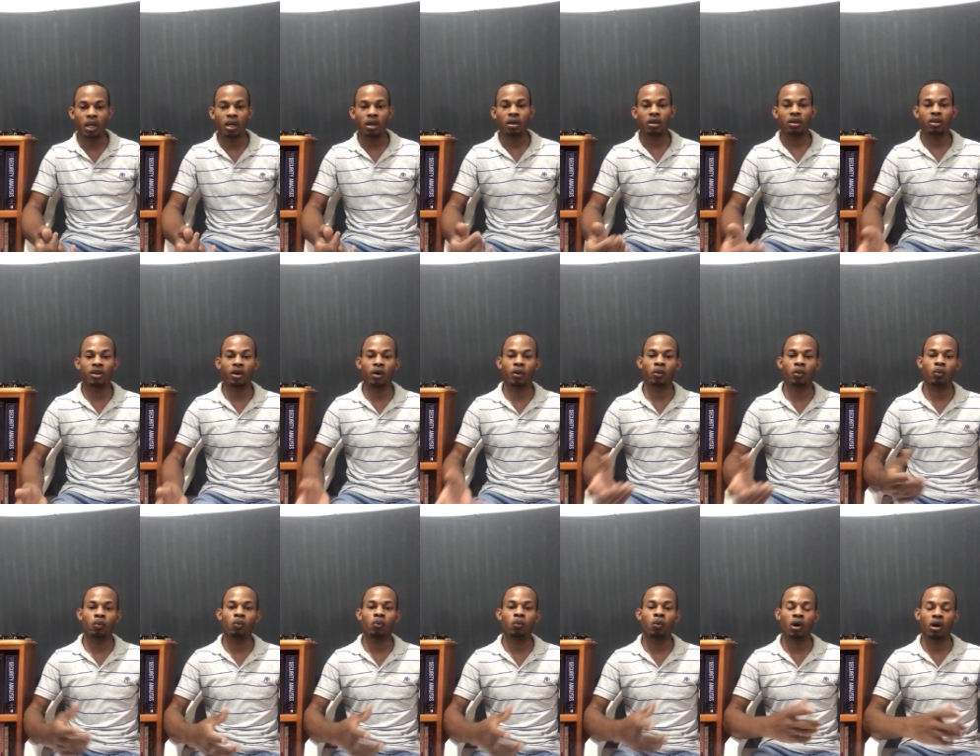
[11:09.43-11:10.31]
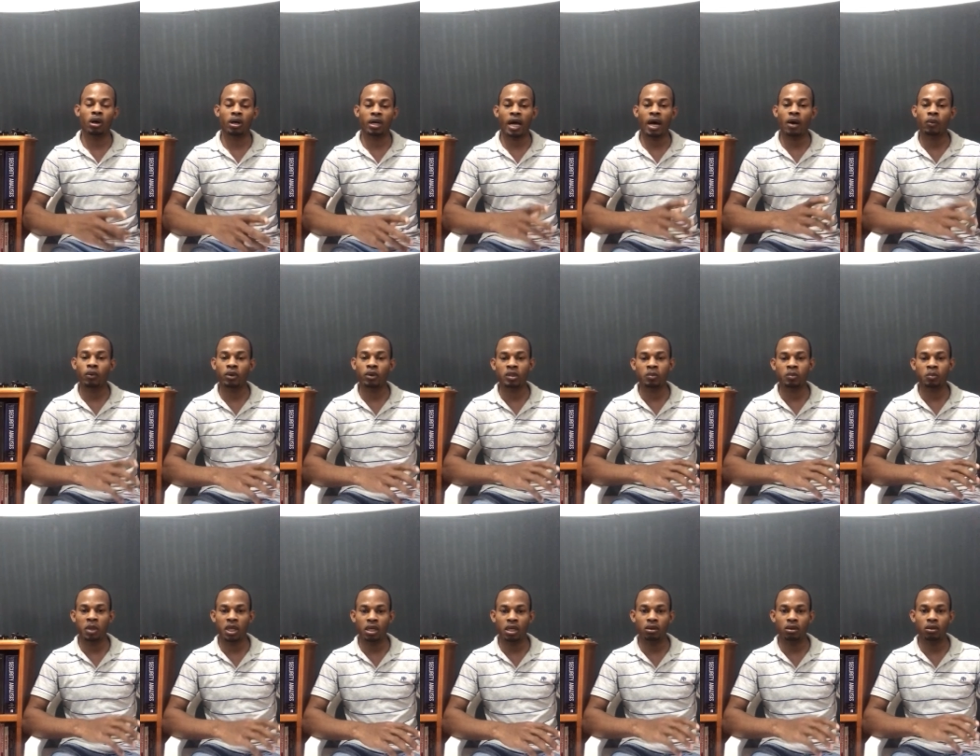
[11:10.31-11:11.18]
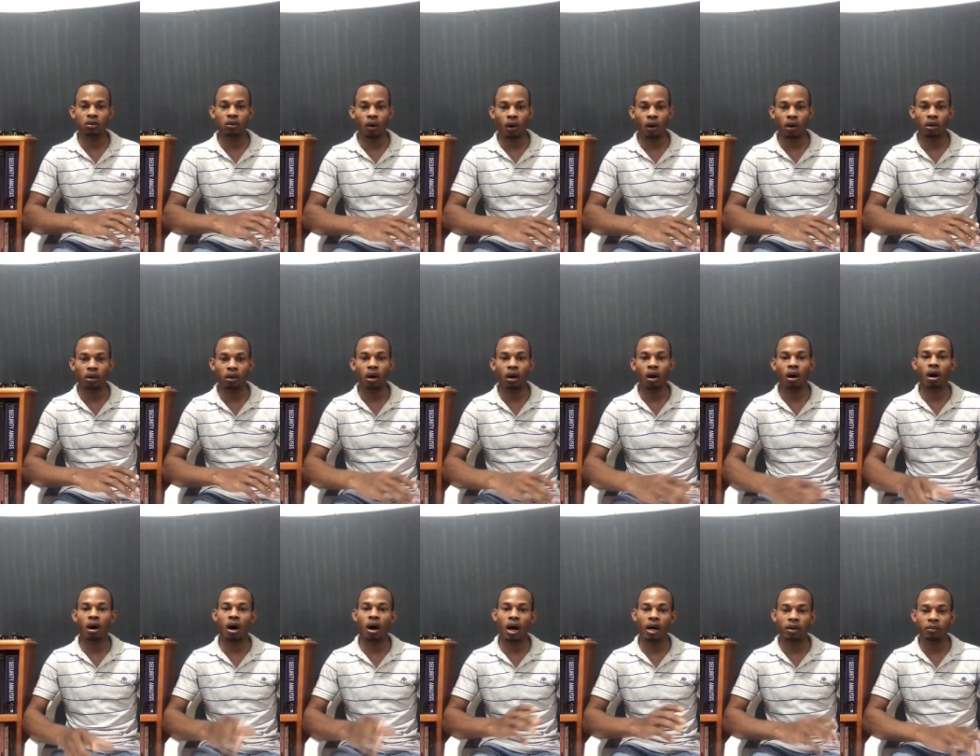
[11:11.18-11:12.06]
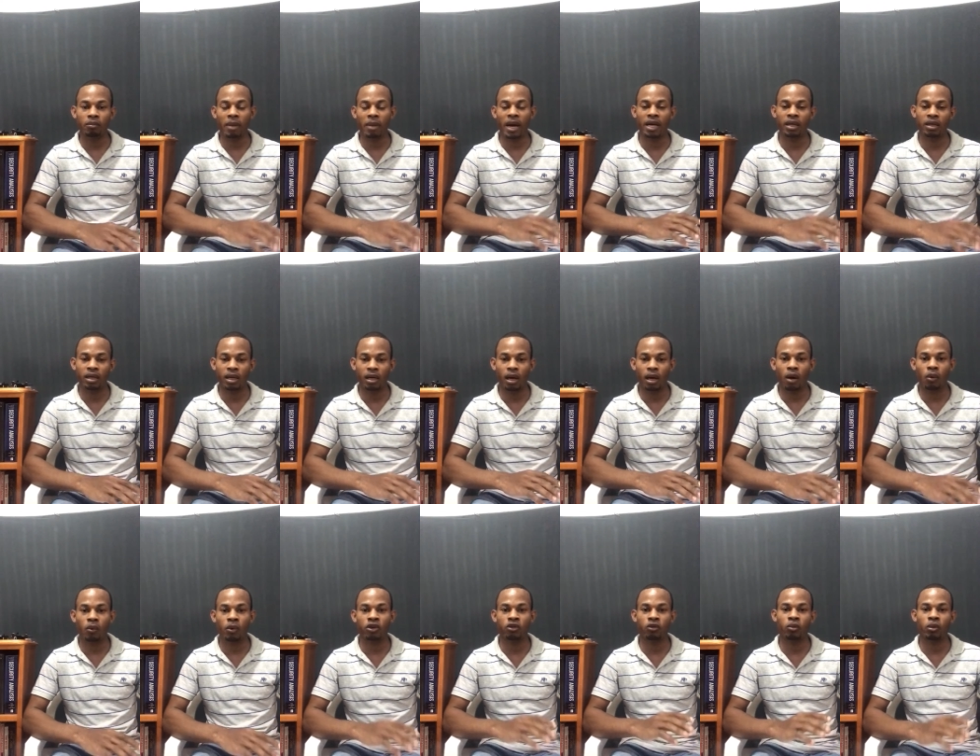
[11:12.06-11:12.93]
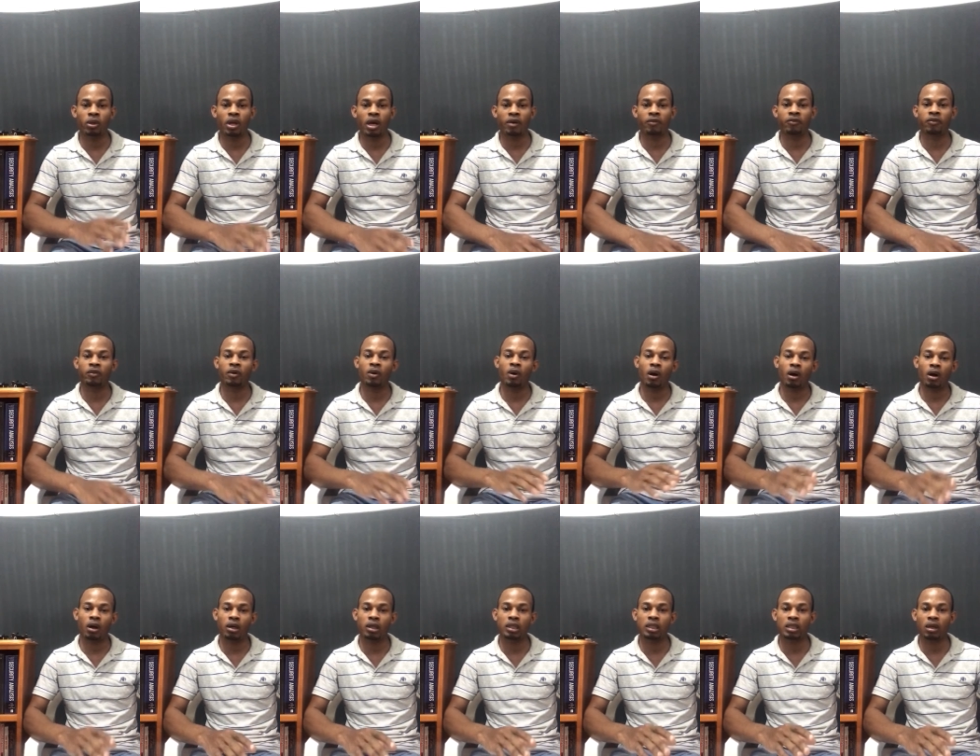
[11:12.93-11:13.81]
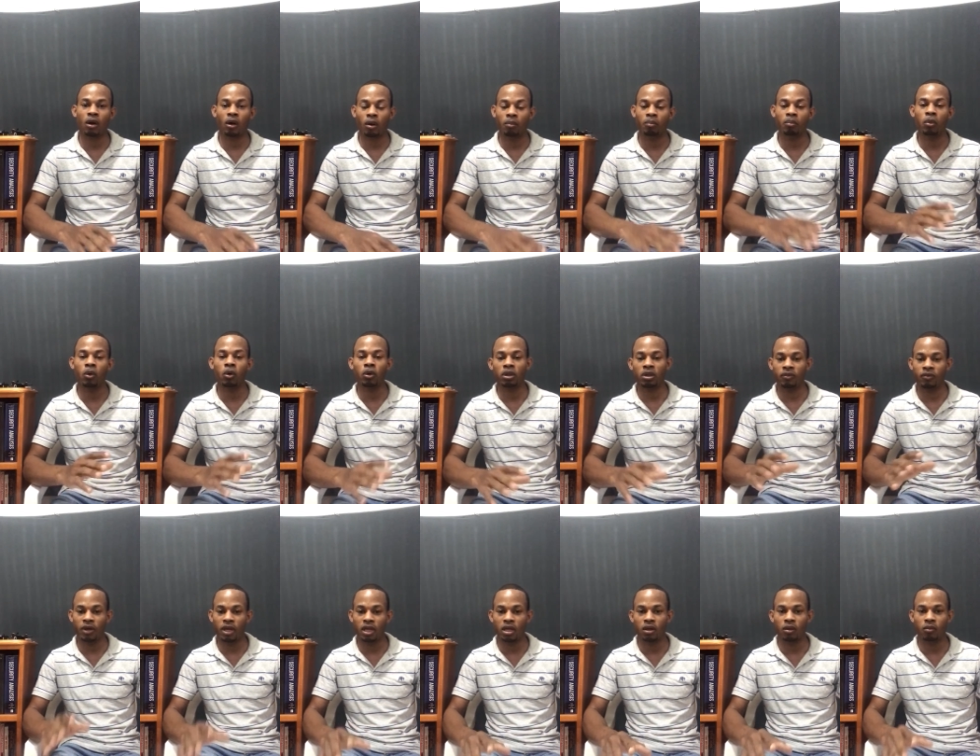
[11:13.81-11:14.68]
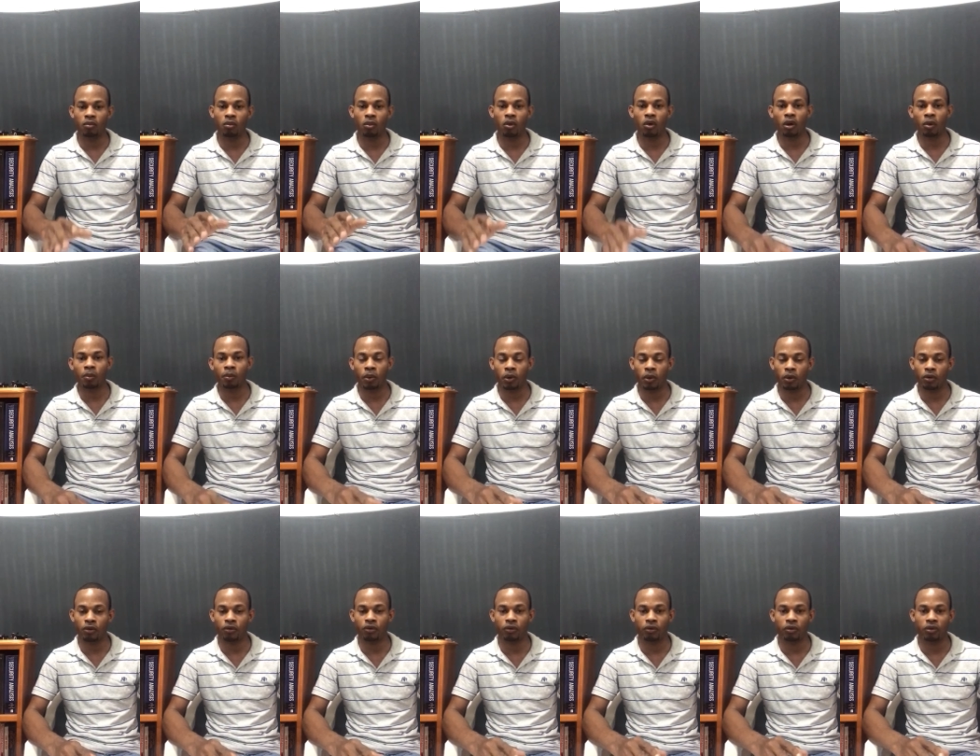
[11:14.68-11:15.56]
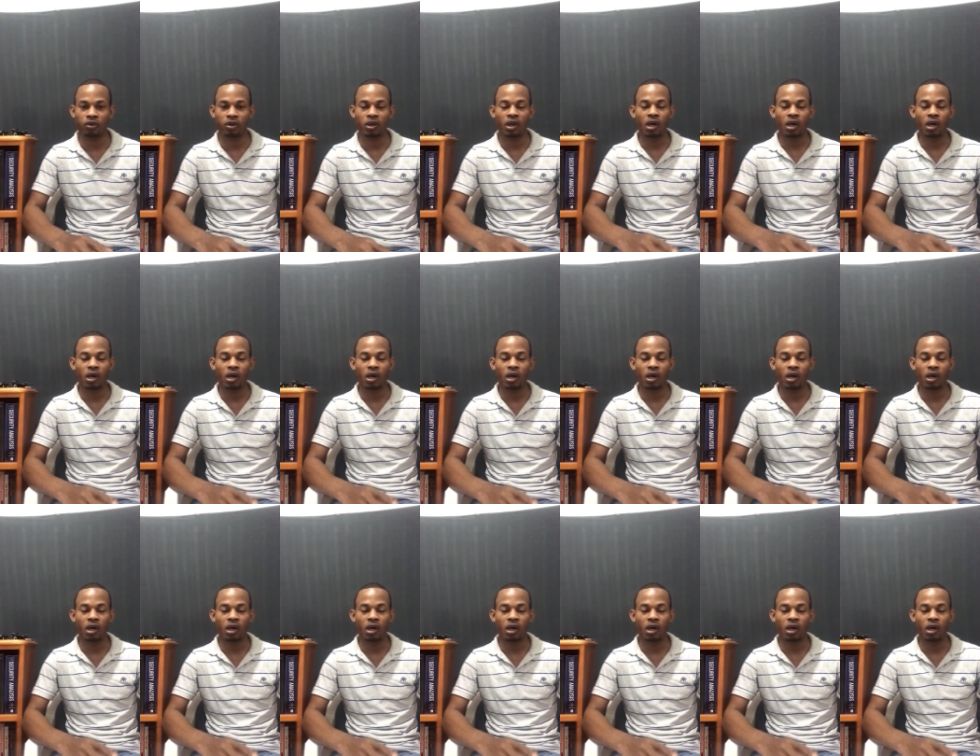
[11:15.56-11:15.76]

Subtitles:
the work that was being done on Mandela, which would have caused or motivated more persons